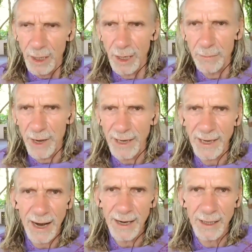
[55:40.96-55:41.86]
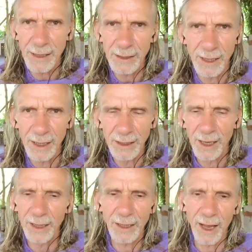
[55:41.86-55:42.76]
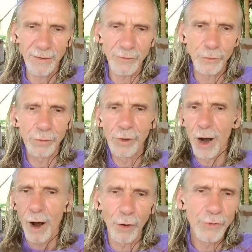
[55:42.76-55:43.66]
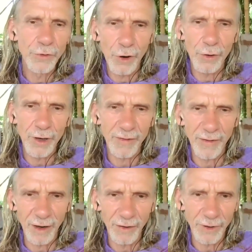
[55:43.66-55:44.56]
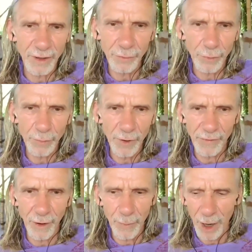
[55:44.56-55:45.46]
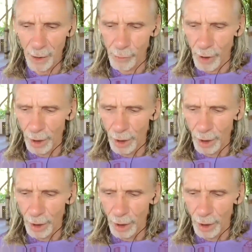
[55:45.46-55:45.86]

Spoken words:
a mechanical thing that has to unroll itself, it would be somehow